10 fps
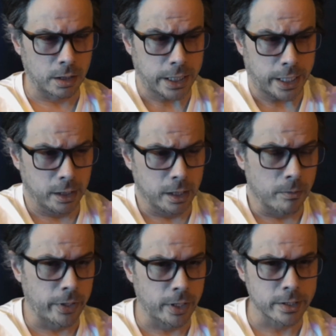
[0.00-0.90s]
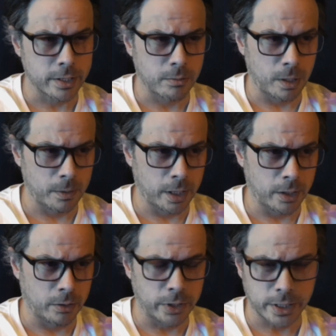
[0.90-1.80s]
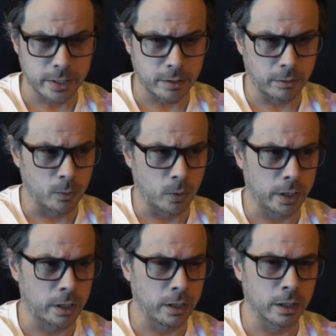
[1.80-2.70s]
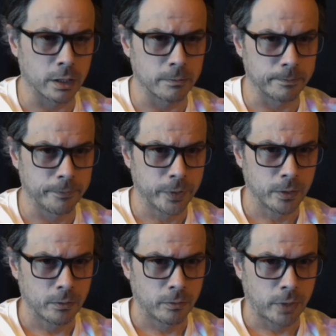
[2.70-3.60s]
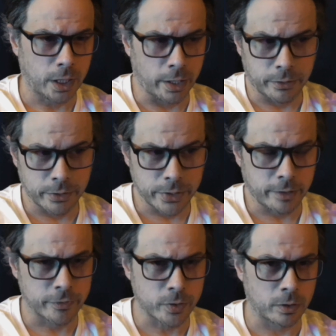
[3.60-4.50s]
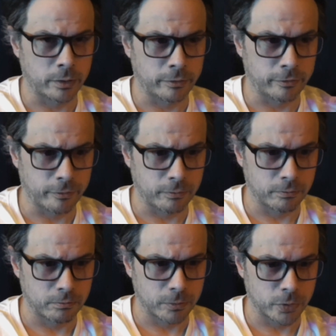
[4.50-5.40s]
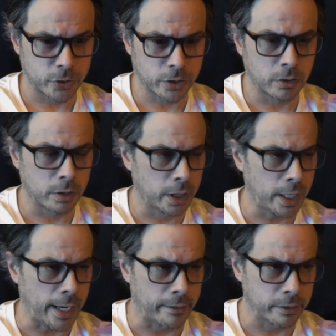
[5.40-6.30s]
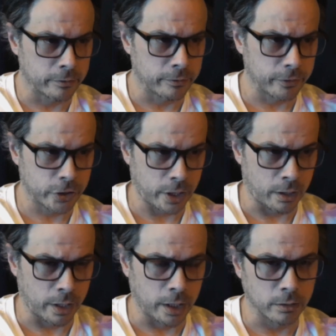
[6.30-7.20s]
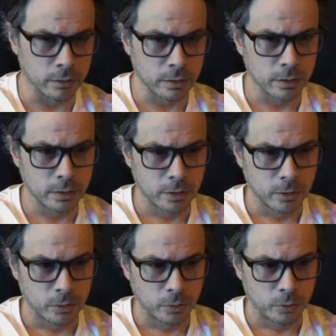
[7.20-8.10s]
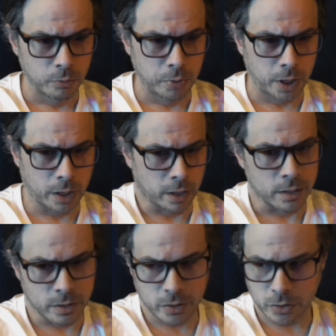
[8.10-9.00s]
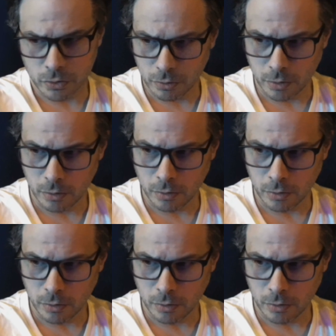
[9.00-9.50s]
and telling them things that maybe they don't necessarily want to hear, that others have sort of skirted out of sharing because